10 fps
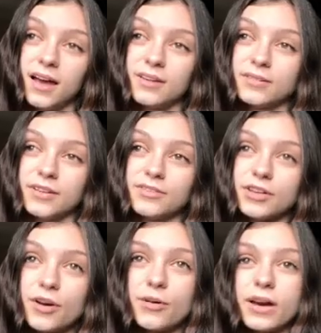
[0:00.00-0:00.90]
I don't even
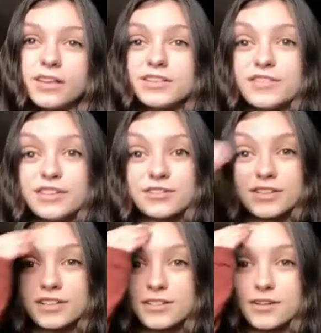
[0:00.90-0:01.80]
know how this video is
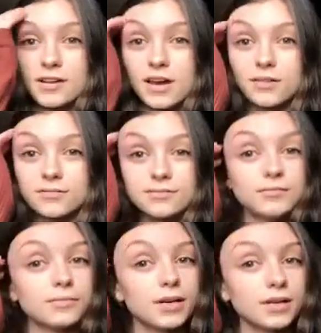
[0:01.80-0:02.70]
gonna turn out,
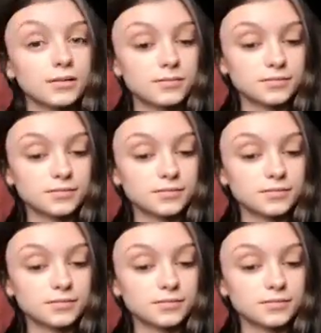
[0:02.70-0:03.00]
but